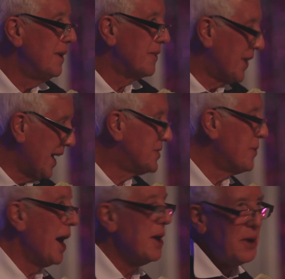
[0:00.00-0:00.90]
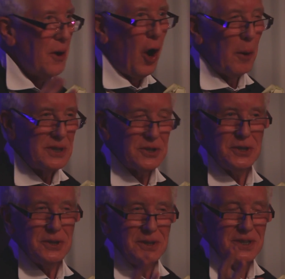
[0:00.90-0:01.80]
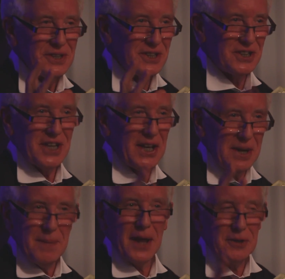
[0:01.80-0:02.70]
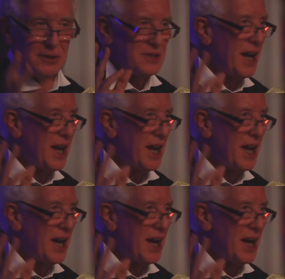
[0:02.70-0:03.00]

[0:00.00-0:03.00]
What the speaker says: got to get this right, Ormiston Sir Stanley Matthews